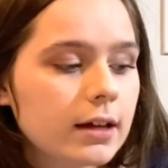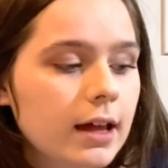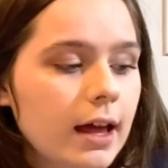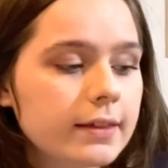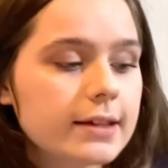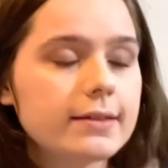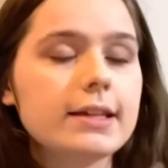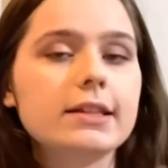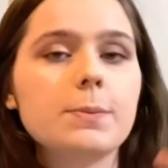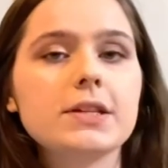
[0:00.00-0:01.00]
these
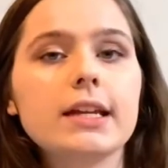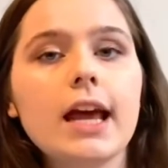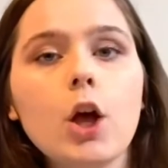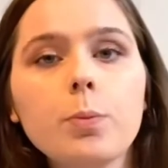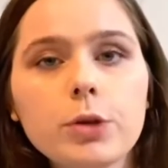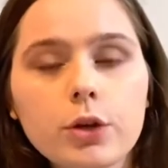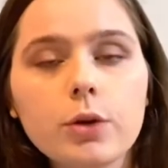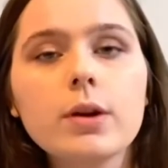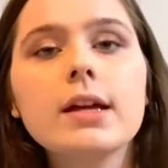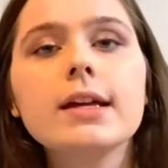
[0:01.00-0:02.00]
tips can help
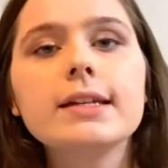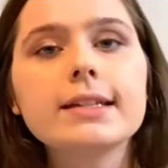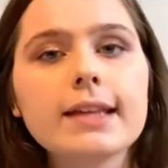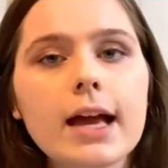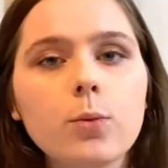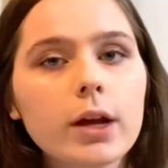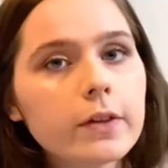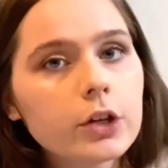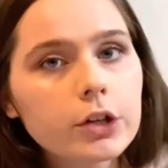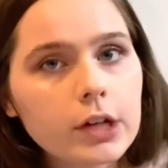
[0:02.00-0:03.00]
you decide
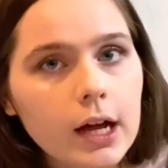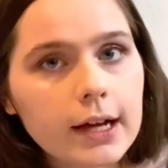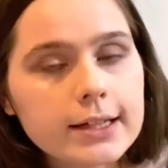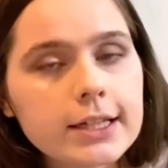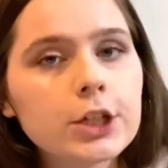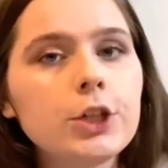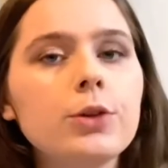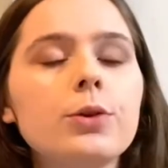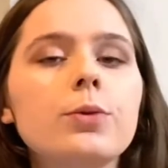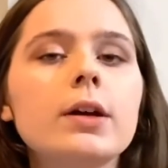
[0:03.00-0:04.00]
whether or not
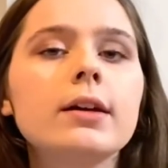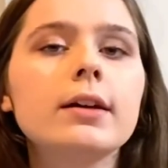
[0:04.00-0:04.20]
you